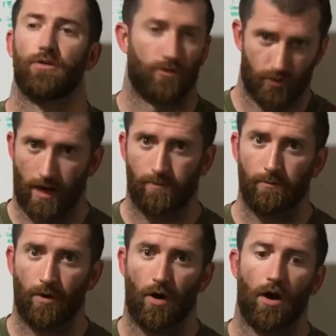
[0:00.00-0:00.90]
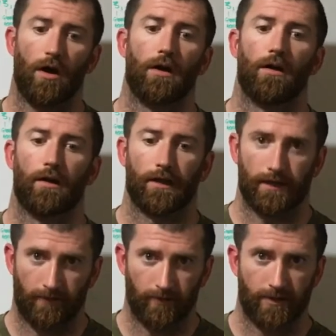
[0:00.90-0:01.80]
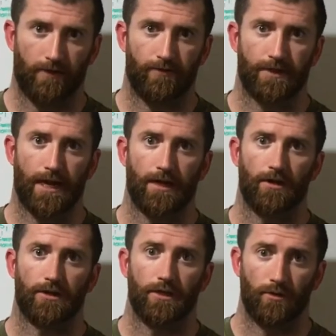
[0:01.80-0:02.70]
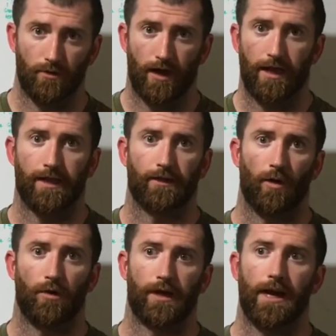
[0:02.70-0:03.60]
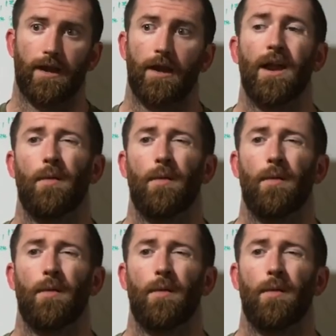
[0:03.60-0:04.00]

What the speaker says: drop the bar, give yourself a second or two, and then go again.